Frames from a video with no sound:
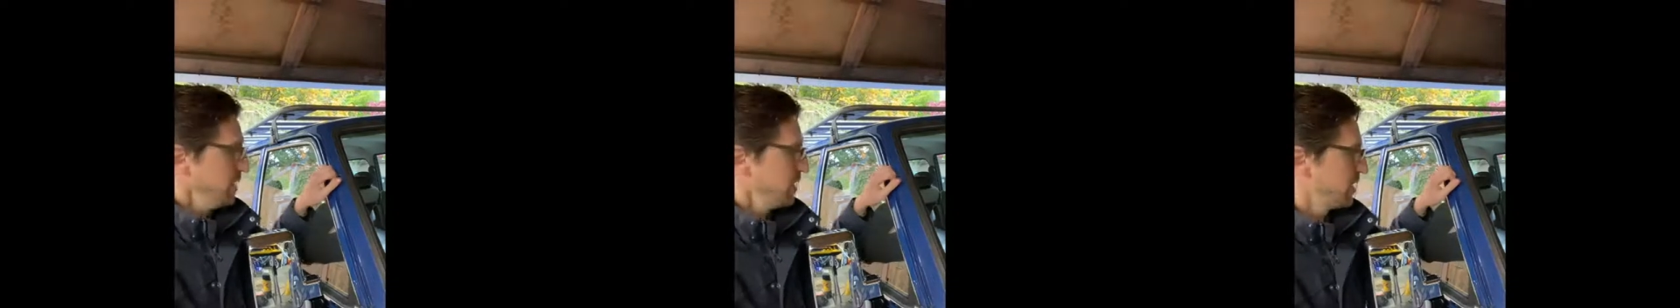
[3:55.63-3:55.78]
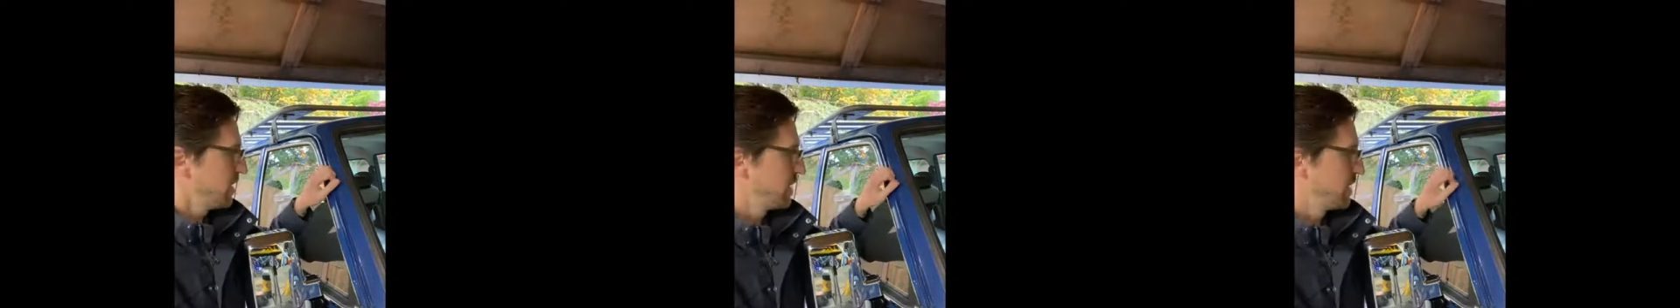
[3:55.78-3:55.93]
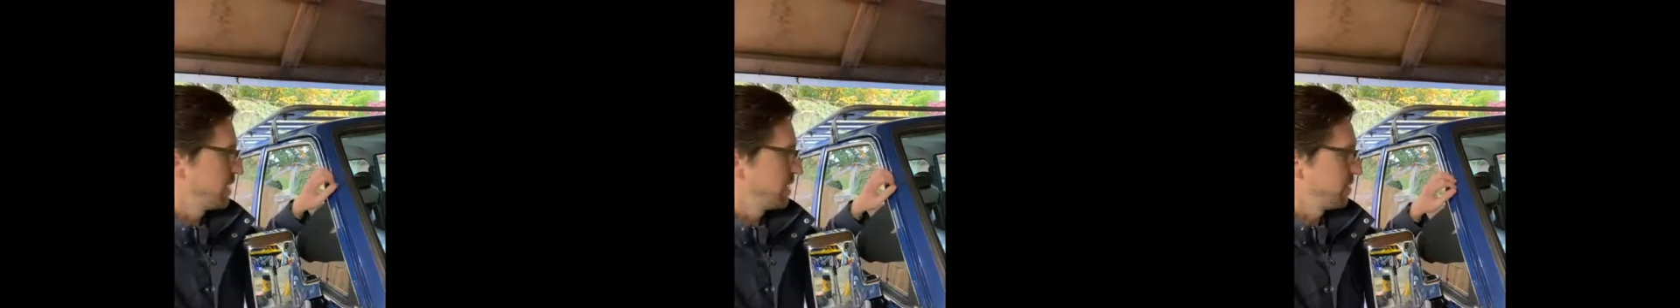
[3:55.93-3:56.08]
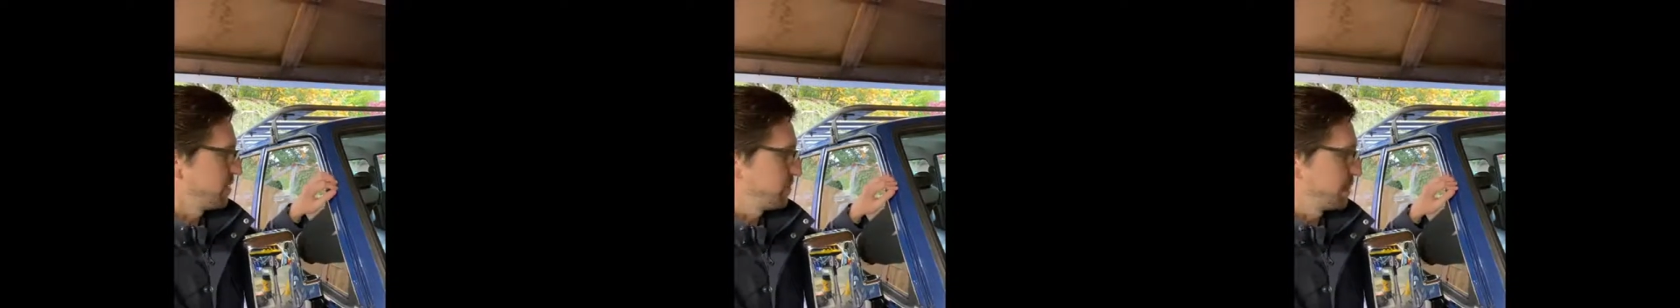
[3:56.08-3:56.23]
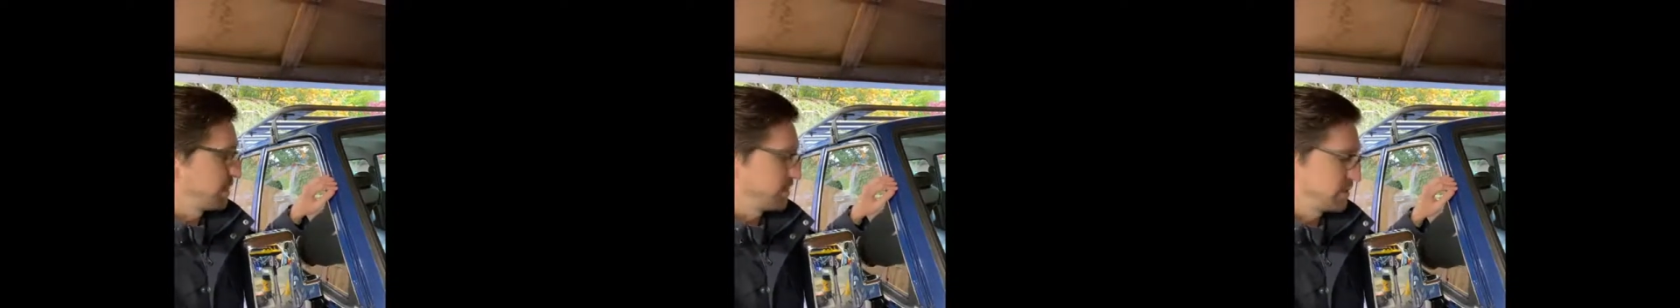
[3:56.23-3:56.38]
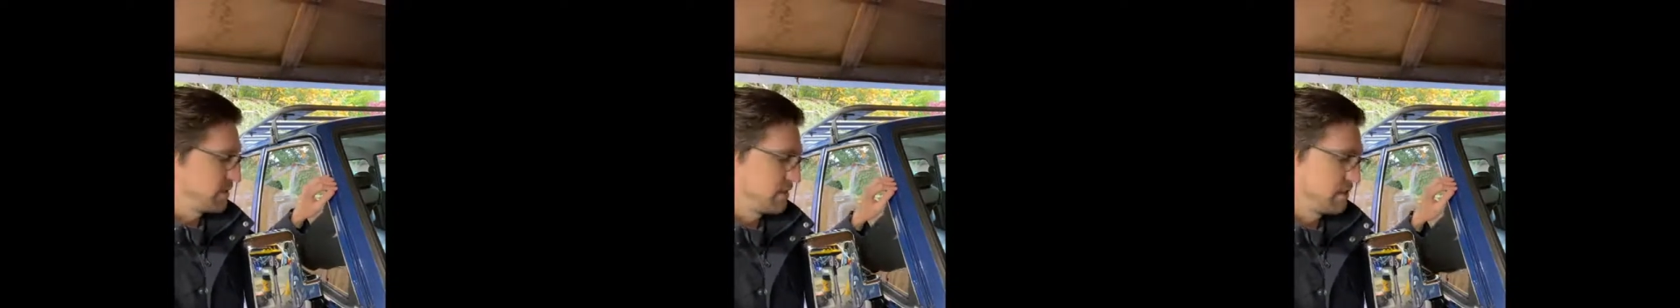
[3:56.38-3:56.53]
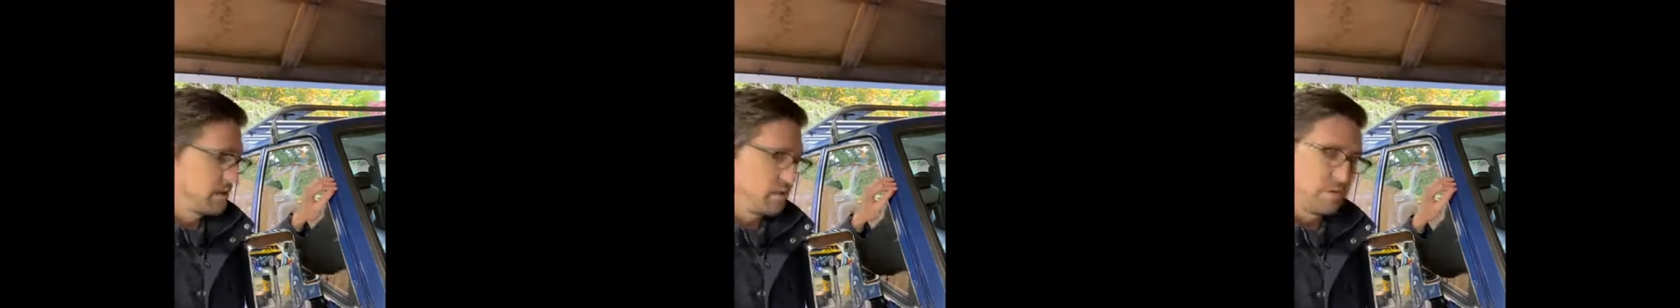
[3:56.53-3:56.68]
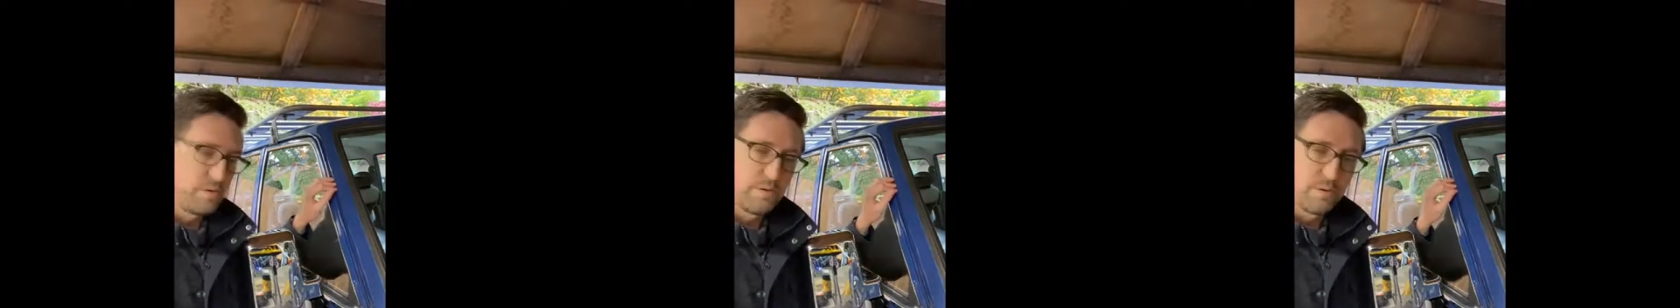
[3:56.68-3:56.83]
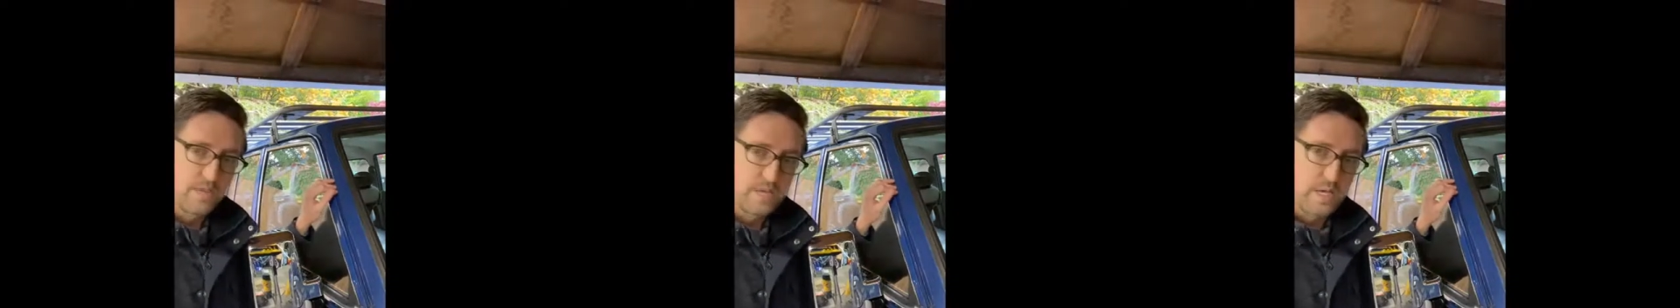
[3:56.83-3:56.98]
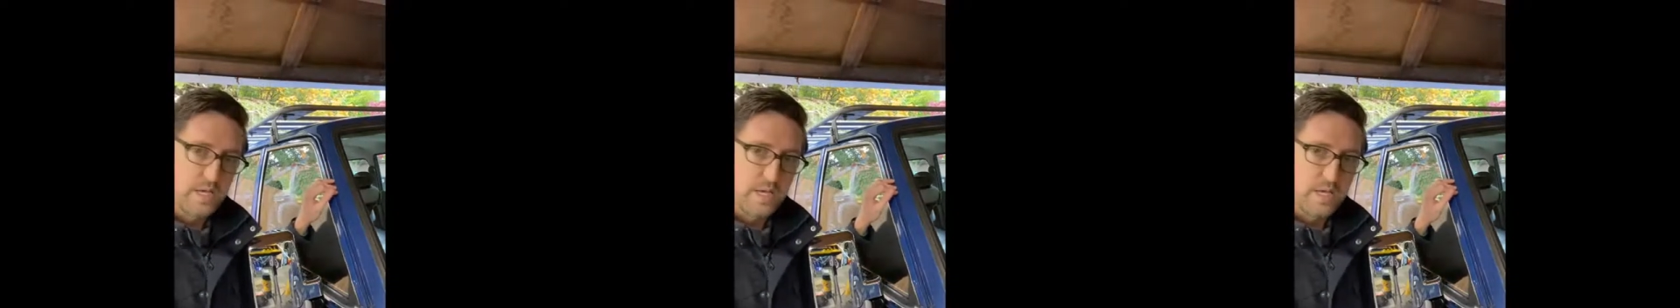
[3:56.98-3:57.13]
But to do
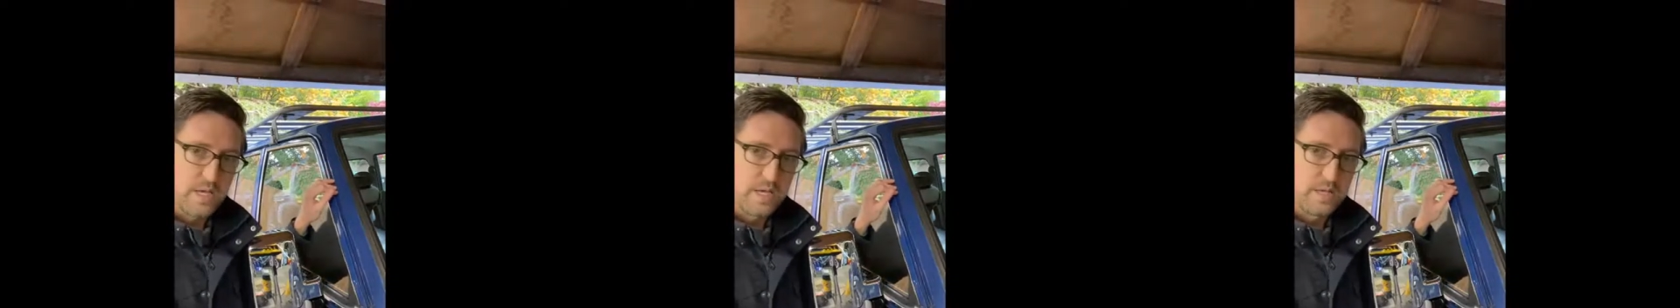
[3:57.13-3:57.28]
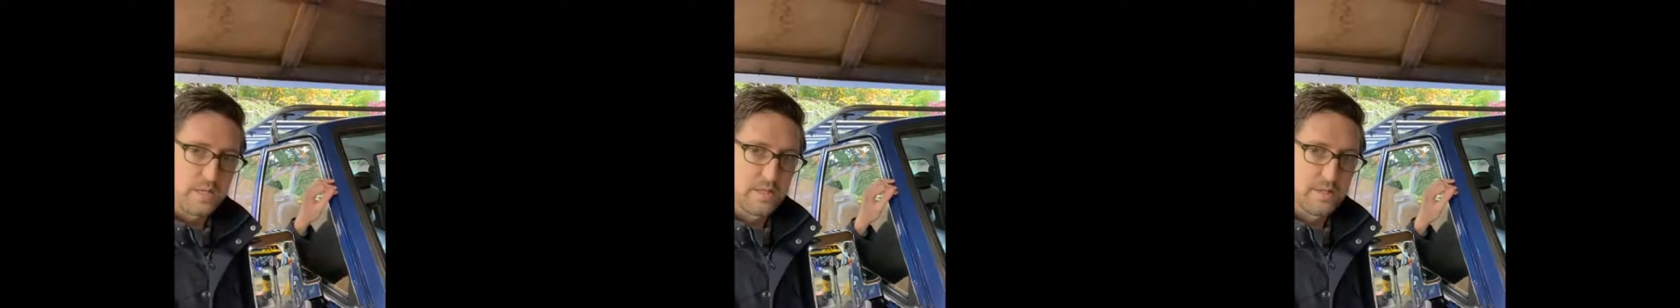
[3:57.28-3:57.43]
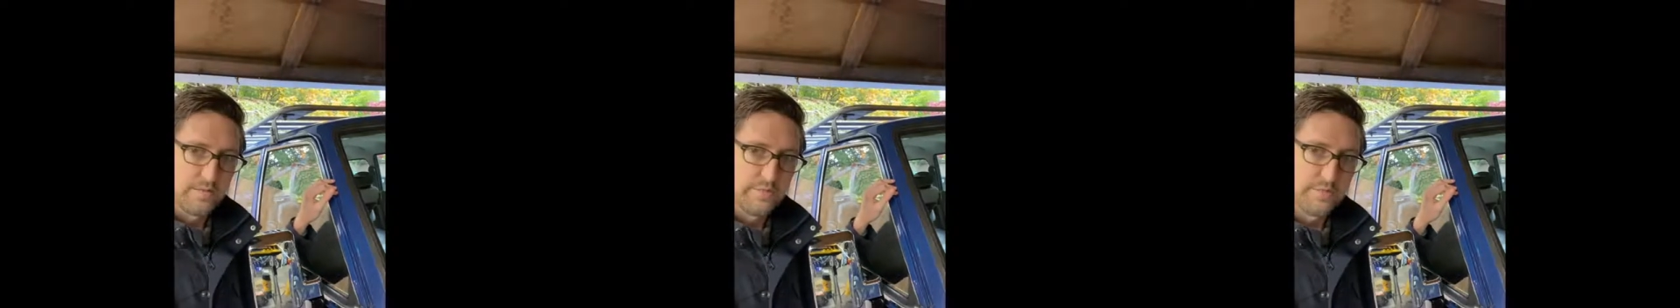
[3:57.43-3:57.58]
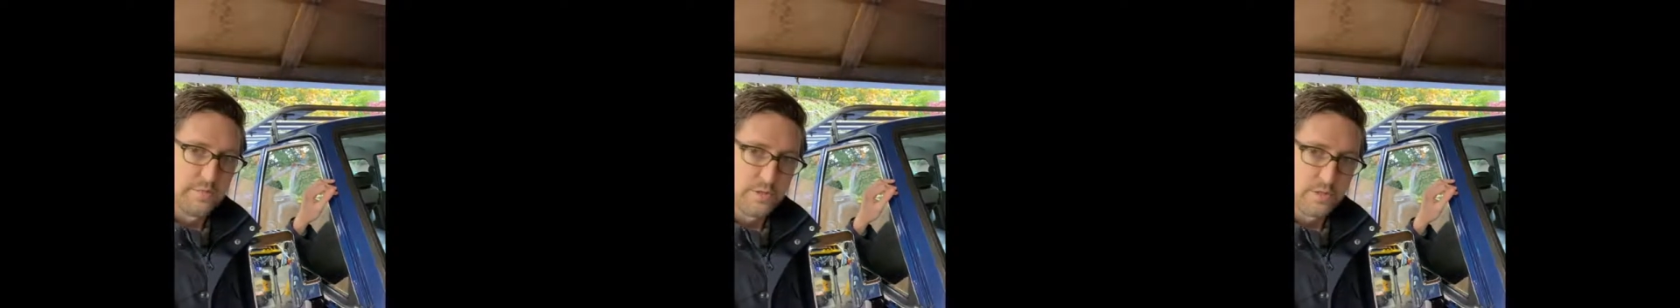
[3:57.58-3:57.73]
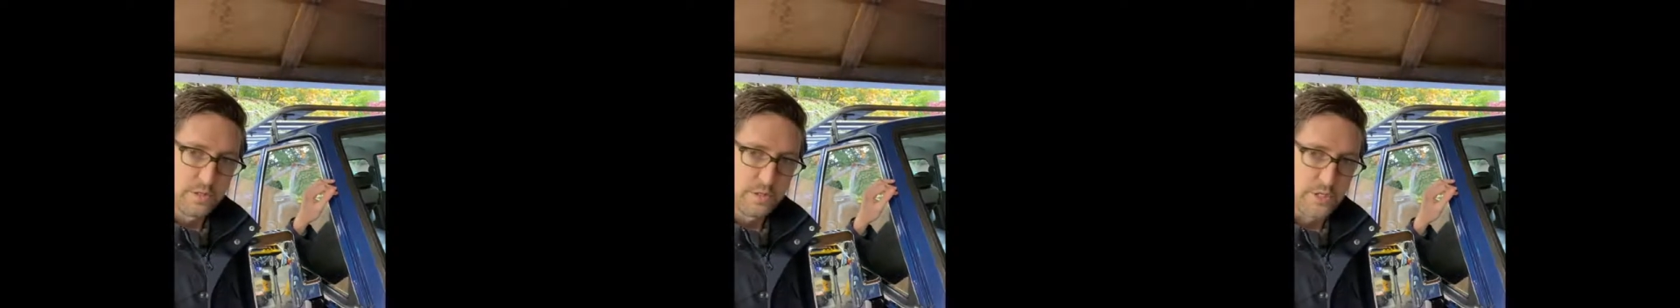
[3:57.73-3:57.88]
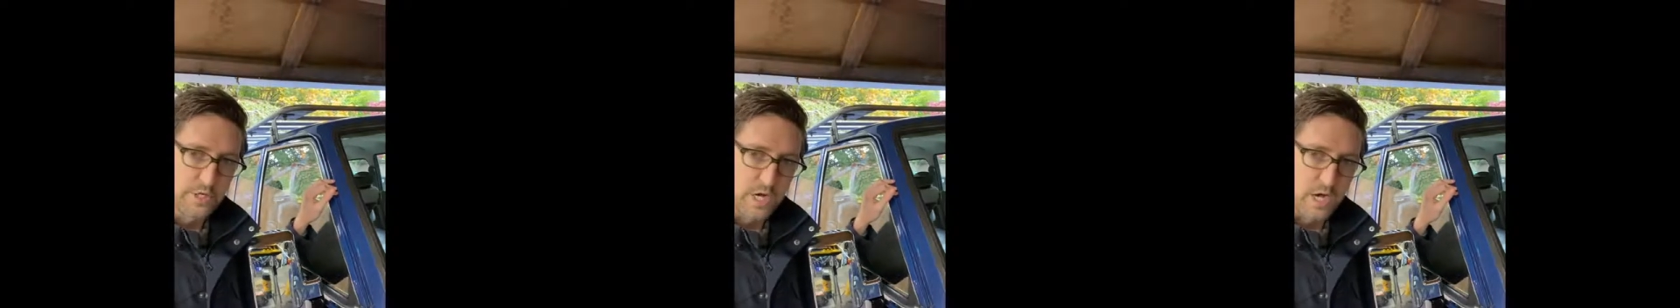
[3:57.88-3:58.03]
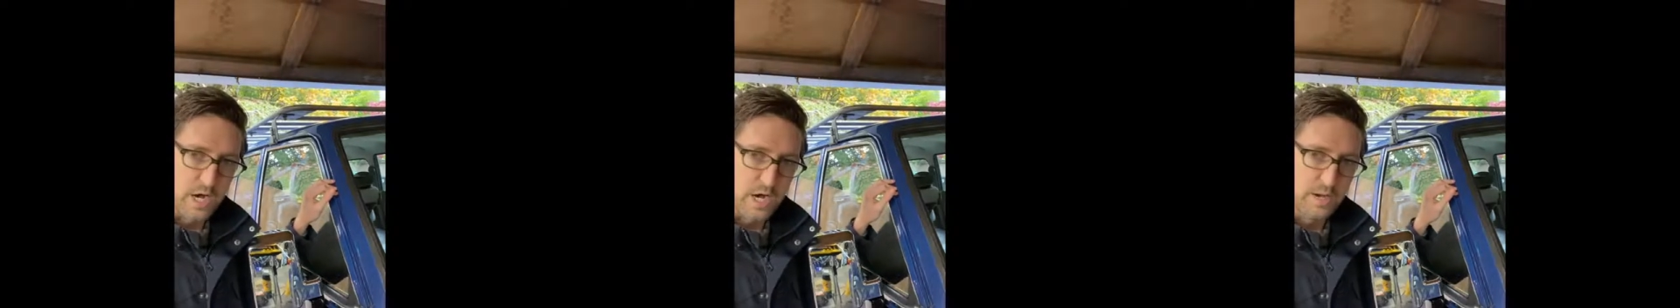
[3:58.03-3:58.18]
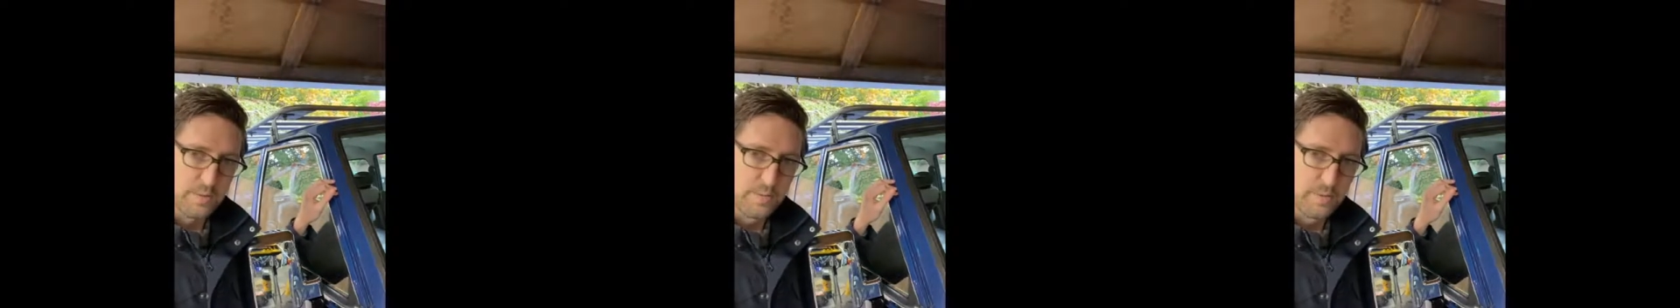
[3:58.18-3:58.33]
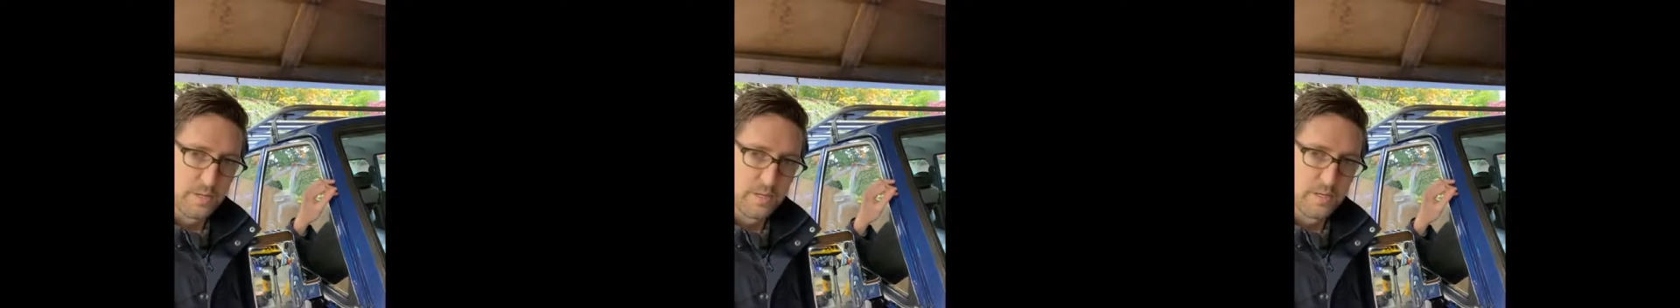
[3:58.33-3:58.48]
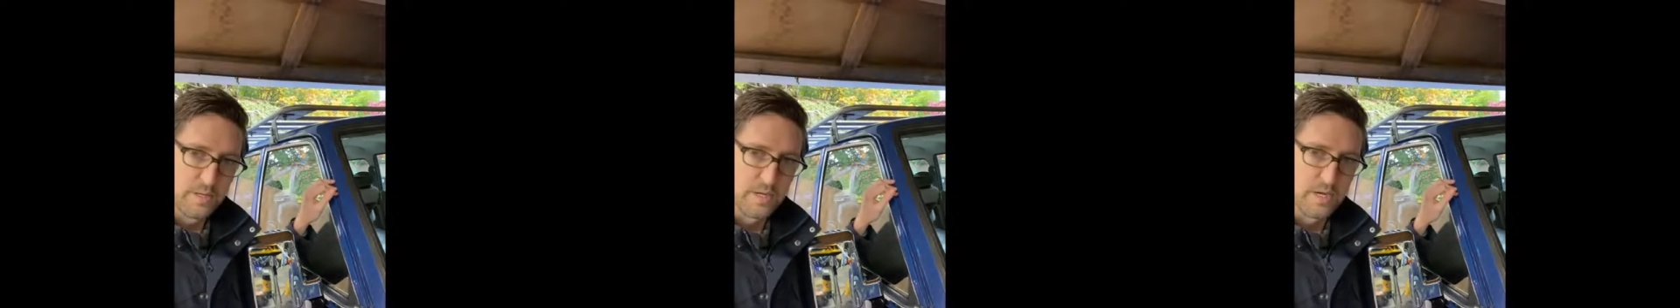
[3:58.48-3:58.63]
the full job,